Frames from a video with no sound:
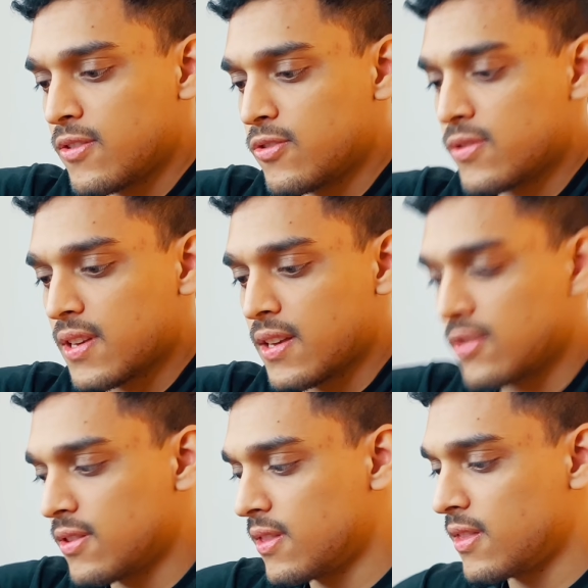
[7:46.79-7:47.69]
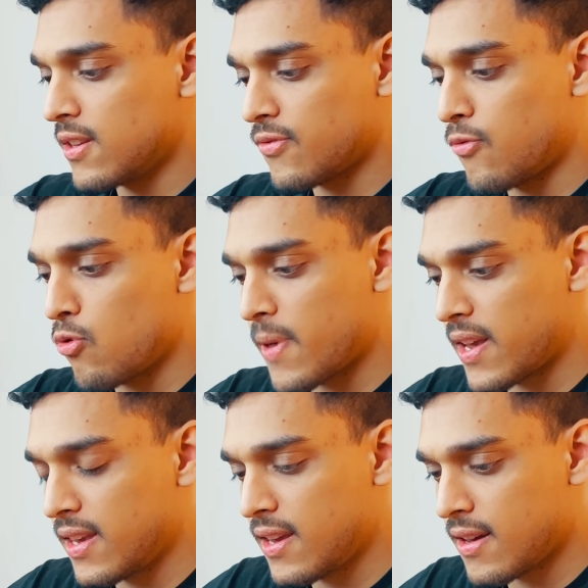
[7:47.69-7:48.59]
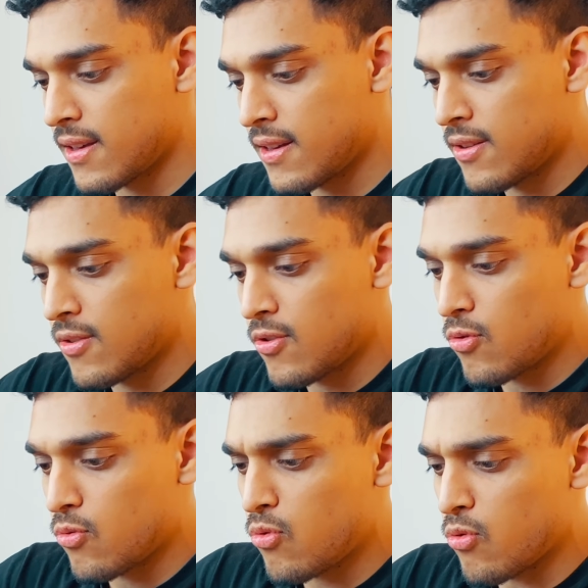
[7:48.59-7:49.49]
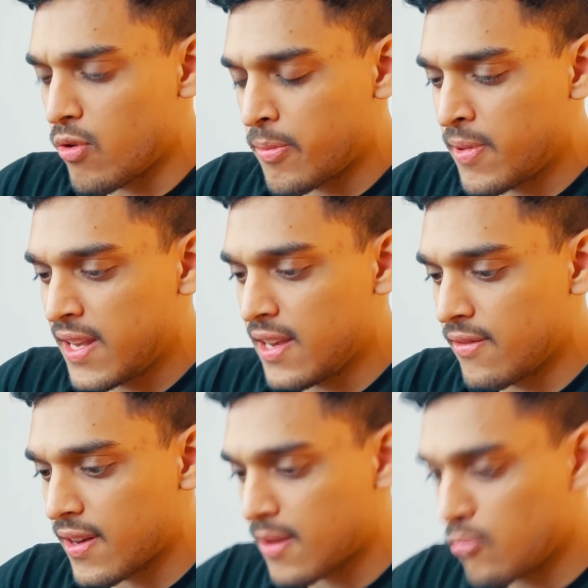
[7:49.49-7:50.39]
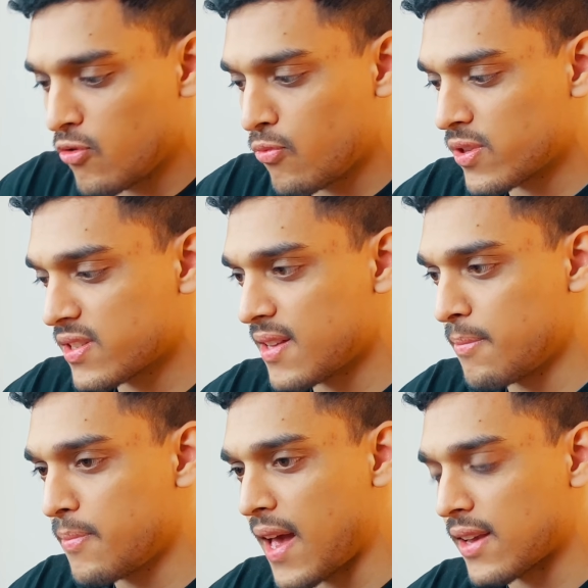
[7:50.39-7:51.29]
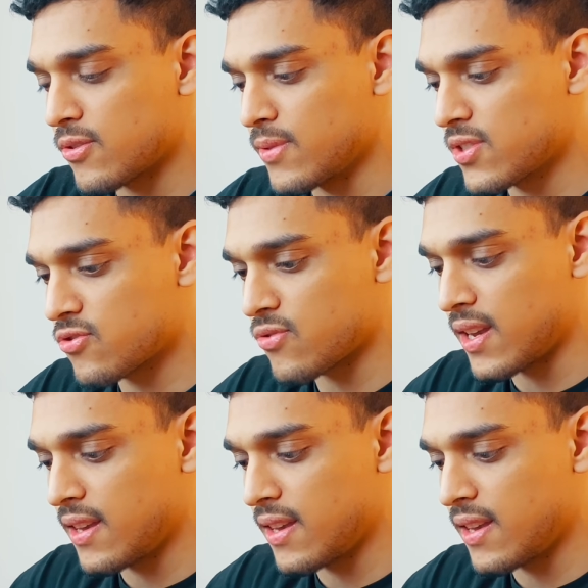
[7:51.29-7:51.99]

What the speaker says: use it in this format here. Oh, I believe I can move one step back so it's straight.